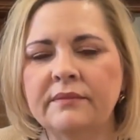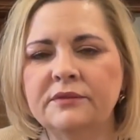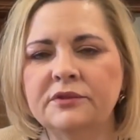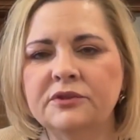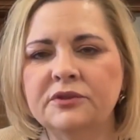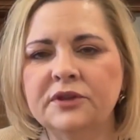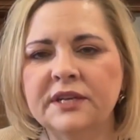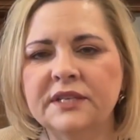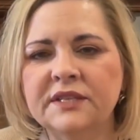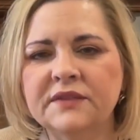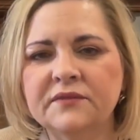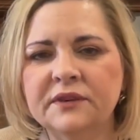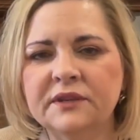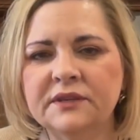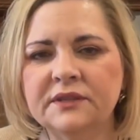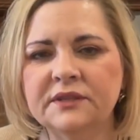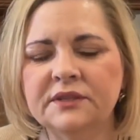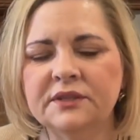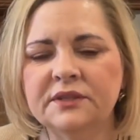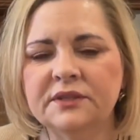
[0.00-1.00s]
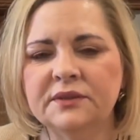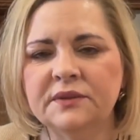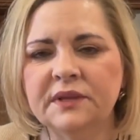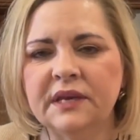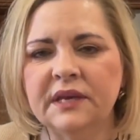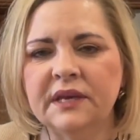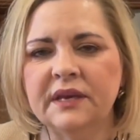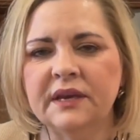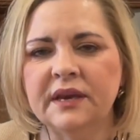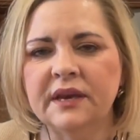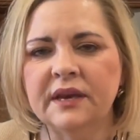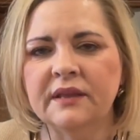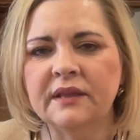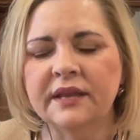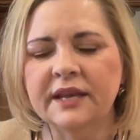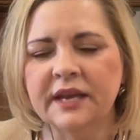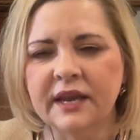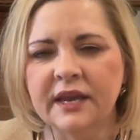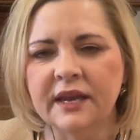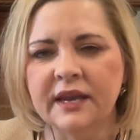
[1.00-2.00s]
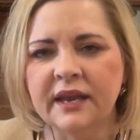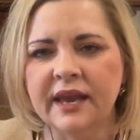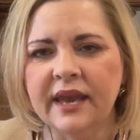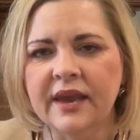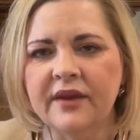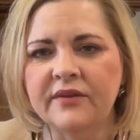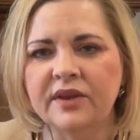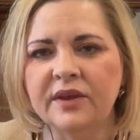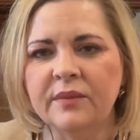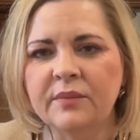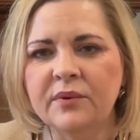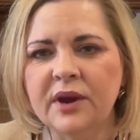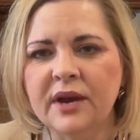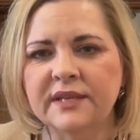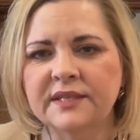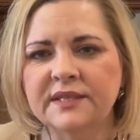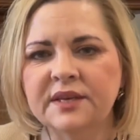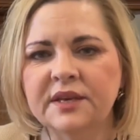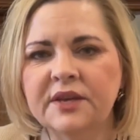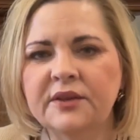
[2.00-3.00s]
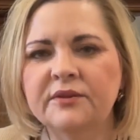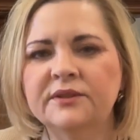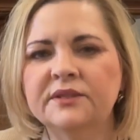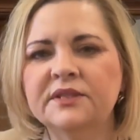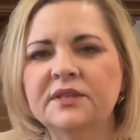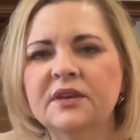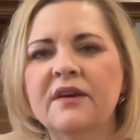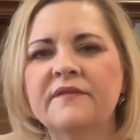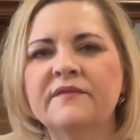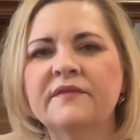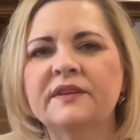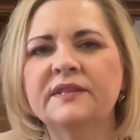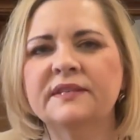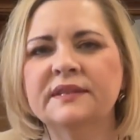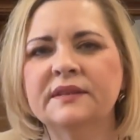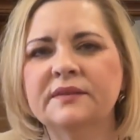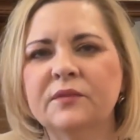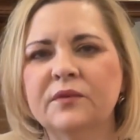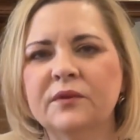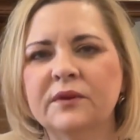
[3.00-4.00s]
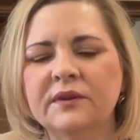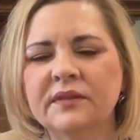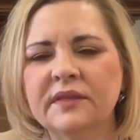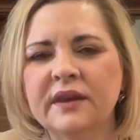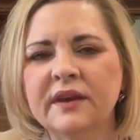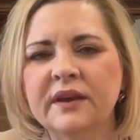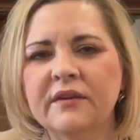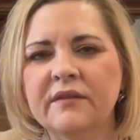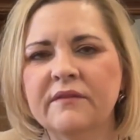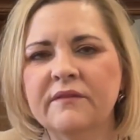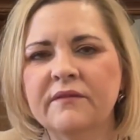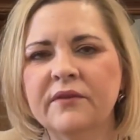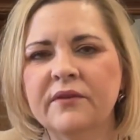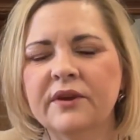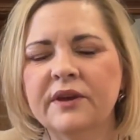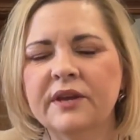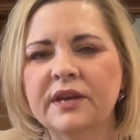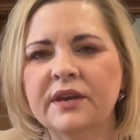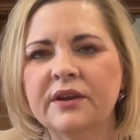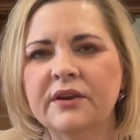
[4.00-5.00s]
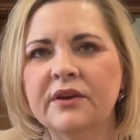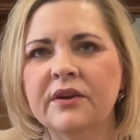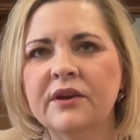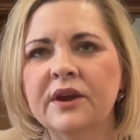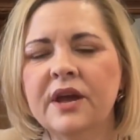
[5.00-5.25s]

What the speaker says: transferring to the Lincoln County Prosecutor's Office and worked there for a year